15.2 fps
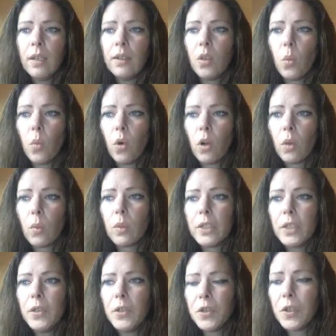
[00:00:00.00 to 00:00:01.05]
The war will
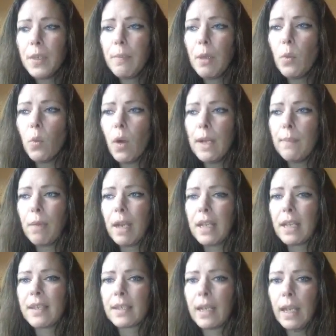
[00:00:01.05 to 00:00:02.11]
usually be won by
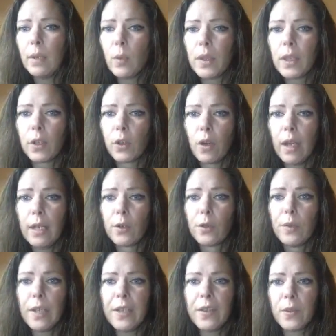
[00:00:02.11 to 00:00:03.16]
the side with the greater
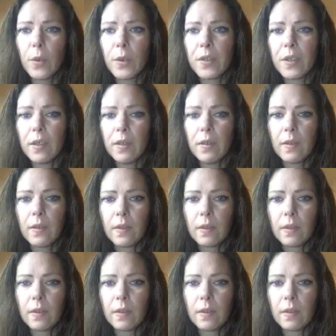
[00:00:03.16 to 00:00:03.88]
resources.